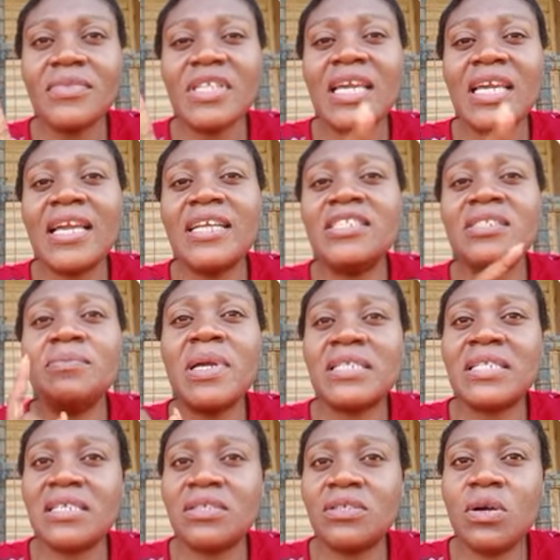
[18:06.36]
kg
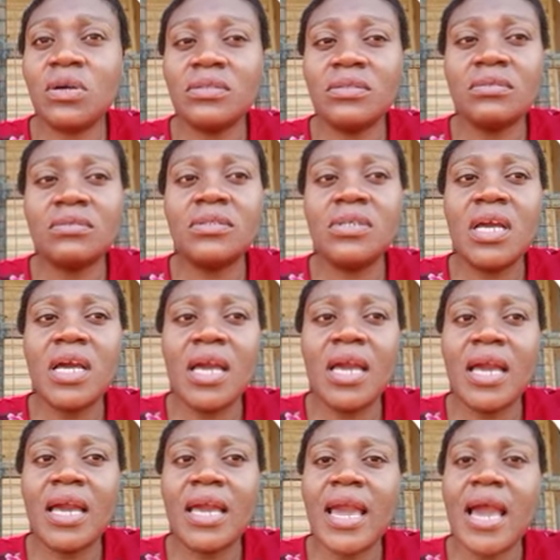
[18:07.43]
makes a ton.
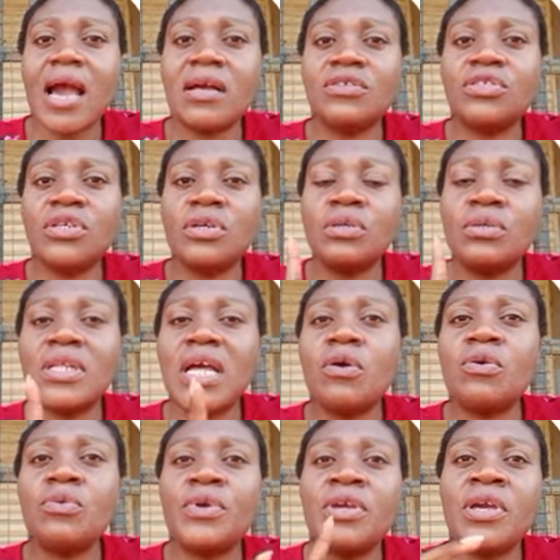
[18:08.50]
Yeah, so
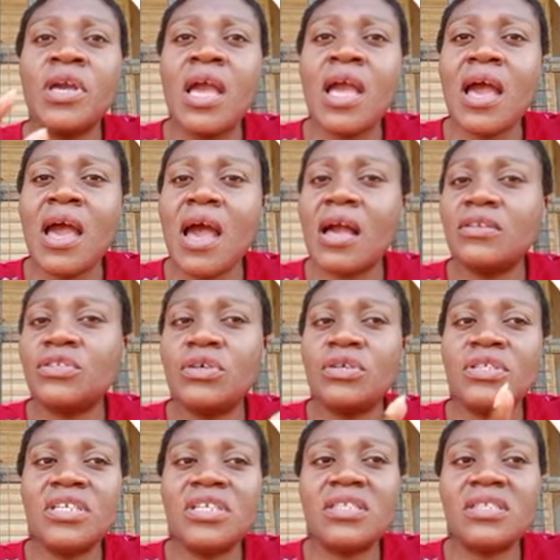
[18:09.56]
that will be so
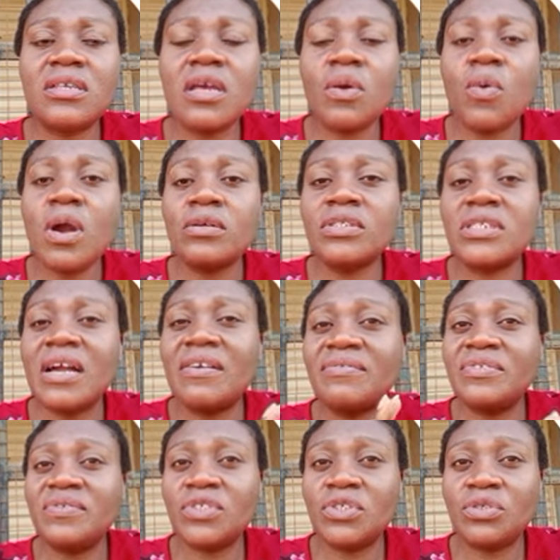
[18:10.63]
this
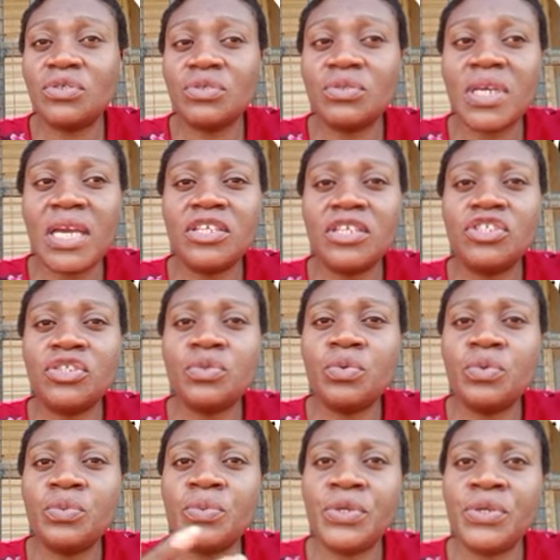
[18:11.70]
152 kg
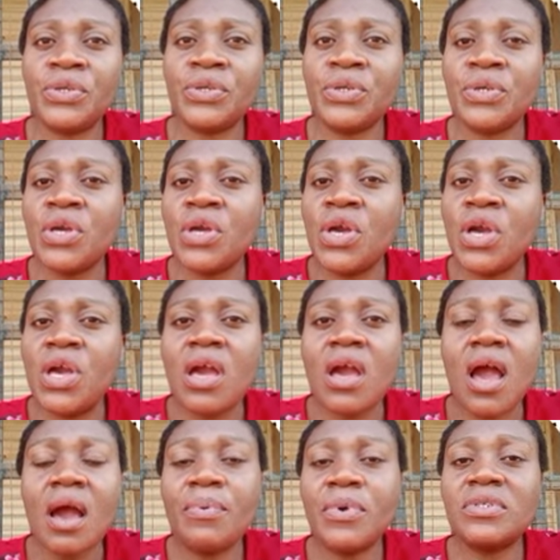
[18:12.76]
will be
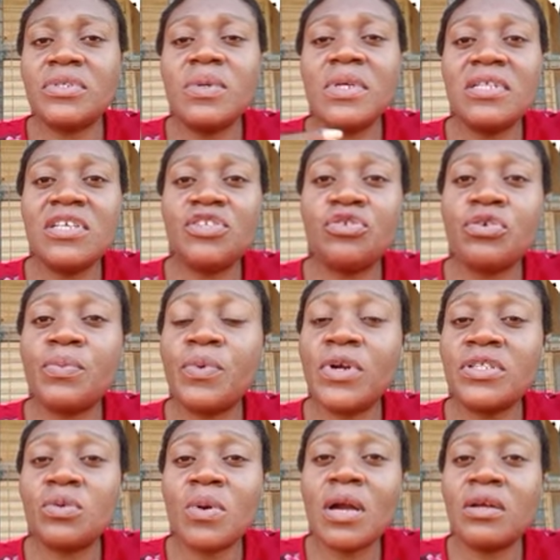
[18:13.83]
approximately
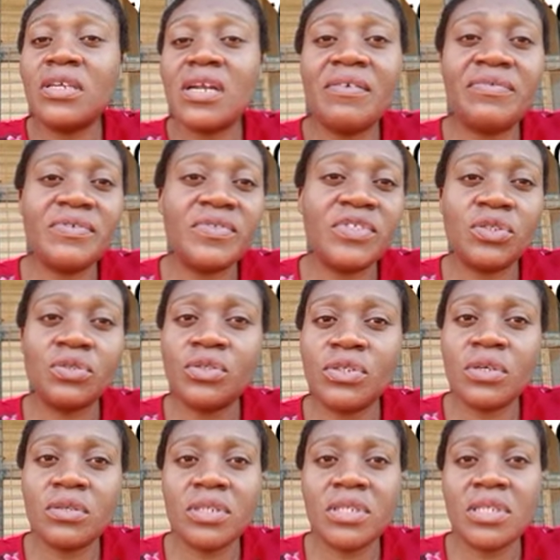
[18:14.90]
0.152
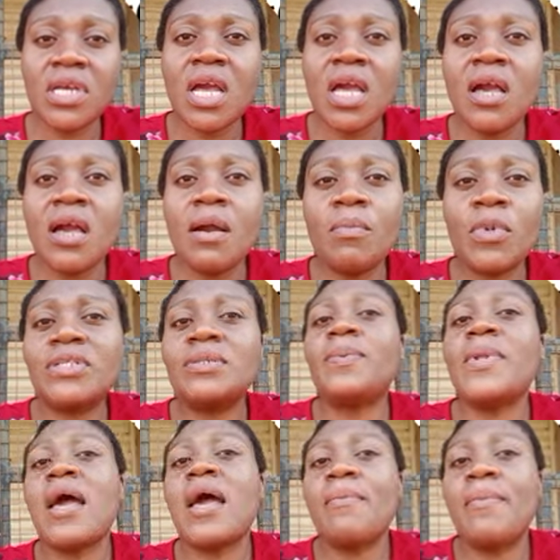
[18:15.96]
tons,
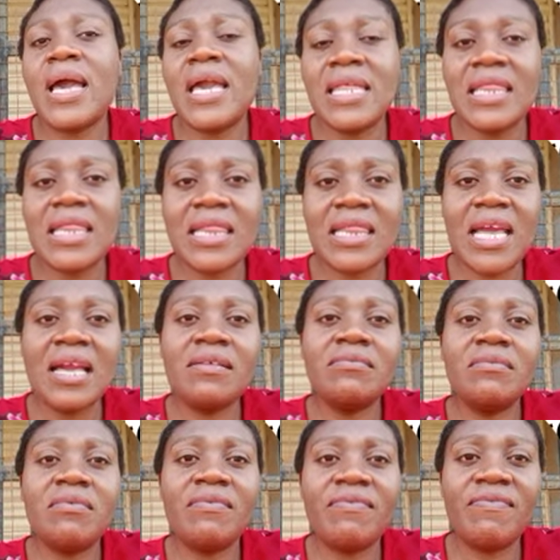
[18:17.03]
multiplied by
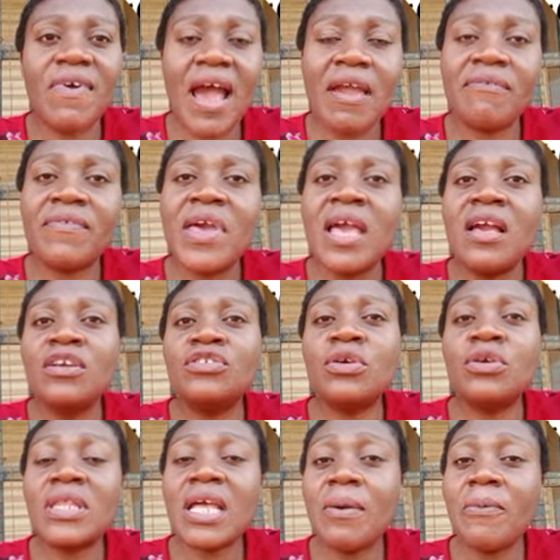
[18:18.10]
10.5.
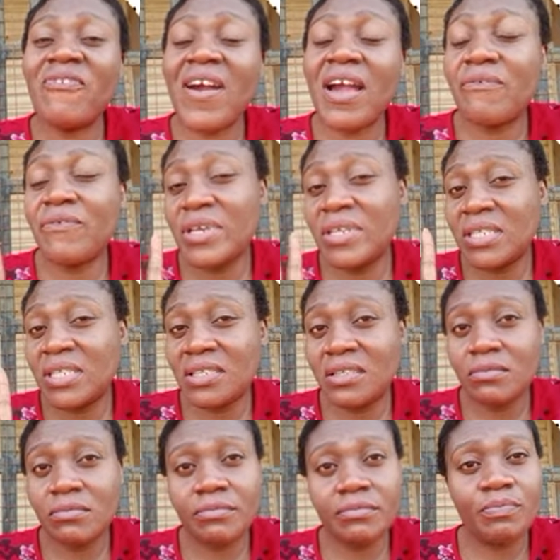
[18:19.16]
So 10.5
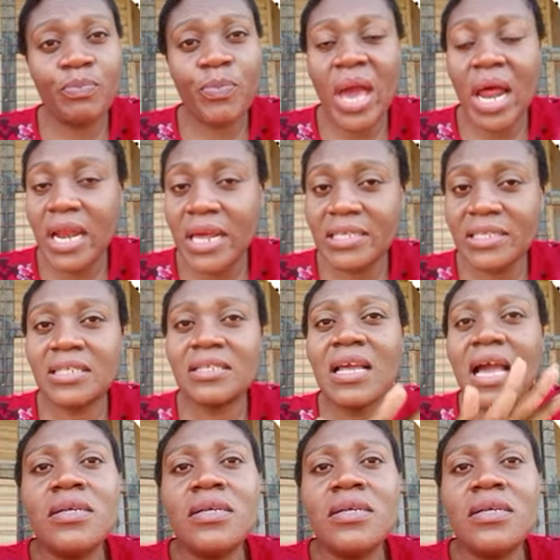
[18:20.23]
is per length,